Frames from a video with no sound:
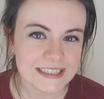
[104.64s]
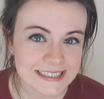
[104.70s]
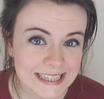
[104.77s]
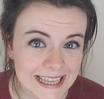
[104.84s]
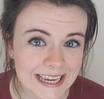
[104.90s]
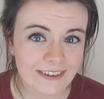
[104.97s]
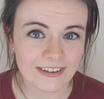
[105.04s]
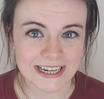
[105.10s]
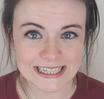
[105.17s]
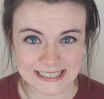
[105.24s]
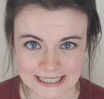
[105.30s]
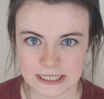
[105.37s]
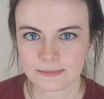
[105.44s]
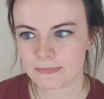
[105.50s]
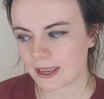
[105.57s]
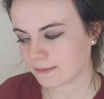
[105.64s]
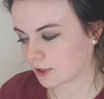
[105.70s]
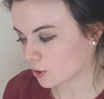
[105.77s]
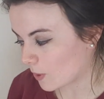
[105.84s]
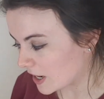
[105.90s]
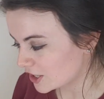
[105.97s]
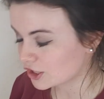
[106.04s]
this theory did make me
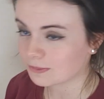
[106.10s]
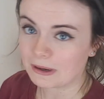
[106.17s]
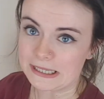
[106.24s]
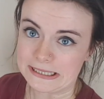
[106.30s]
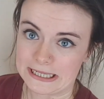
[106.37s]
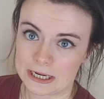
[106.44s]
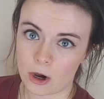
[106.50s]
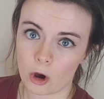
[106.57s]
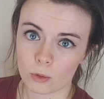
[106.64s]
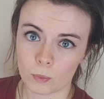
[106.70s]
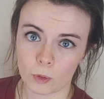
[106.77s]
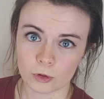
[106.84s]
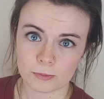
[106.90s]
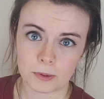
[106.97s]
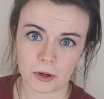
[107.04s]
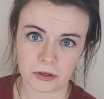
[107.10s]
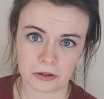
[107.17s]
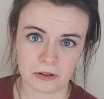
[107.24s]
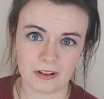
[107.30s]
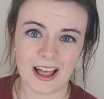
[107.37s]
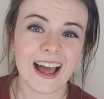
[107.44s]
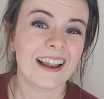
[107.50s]
question my dear hot water
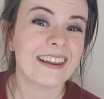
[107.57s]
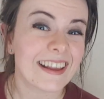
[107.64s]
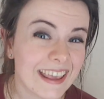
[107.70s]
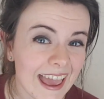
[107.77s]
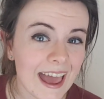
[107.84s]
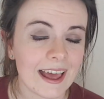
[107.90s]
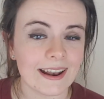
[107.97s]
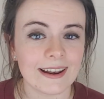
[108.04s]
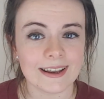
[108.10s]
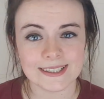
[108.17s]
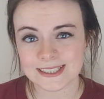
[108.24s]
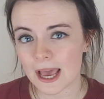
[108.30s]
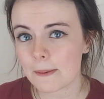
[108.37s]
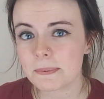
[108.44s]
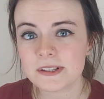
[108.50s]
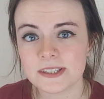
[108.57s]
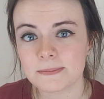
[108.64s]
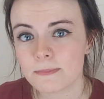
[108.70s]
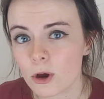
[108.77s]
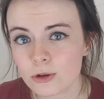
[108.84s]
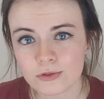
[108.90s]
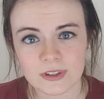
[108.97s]
bottle, and again, as happens
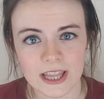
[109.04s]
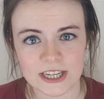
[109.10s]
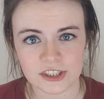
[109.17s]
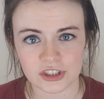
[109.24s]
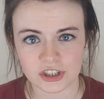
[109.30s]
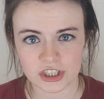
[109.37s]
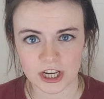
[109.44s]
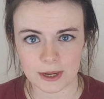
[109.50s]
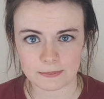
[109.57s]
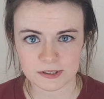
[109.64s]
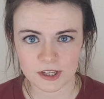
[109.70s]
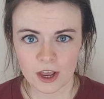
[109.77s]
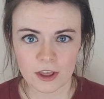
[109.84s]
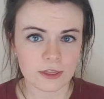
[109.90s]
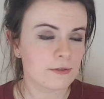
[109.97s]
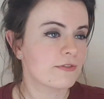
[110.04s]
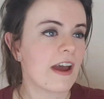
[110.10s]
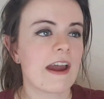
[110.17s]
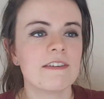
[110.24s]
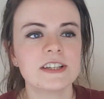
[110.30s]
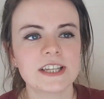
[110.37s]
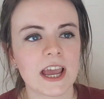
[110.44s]
in most relationships, the
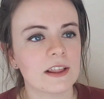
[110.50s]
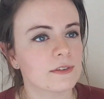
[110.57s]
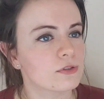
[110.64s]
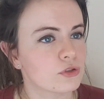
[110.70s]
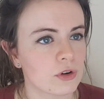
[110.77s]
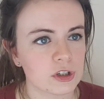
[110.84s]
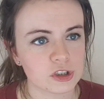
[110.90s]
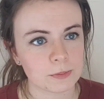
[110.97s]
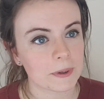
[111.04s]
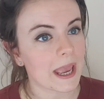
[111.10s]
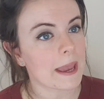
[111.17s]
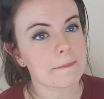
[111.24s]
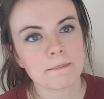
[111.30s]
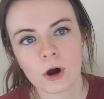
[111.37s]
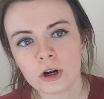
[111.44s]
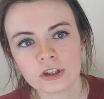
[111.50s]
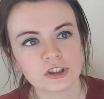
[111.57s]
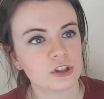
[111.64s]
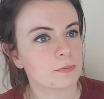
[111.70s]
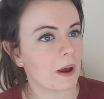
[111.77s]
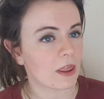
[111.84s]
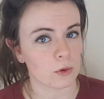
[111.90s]
fairy tale of trust became
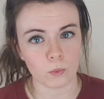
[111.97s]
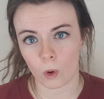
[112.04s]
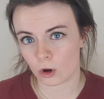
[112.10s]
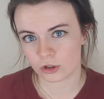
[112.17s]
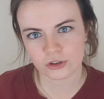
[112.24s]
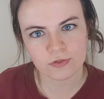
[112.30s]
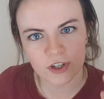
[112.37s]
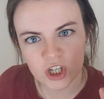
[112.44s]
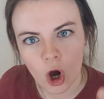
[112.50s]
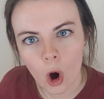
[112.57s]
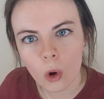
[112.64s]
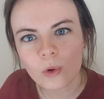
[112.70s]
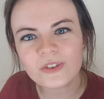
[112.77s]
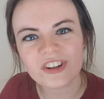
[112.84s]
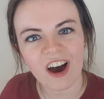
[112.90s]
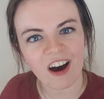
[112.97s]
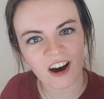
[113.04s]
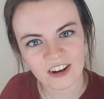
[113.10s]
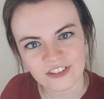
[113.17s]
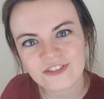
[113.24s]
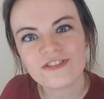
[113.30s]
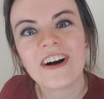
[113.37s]
punctured by the want for cold,
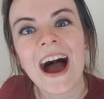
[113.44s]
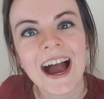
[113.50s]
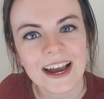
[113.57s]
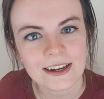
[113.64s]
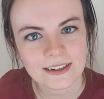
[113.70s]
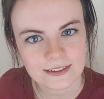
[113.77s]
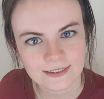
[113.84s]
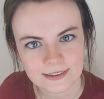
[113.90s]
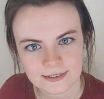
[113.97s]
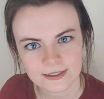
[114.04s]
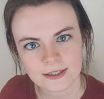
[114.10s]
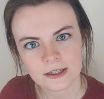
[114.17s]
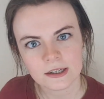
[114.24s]
hard facts.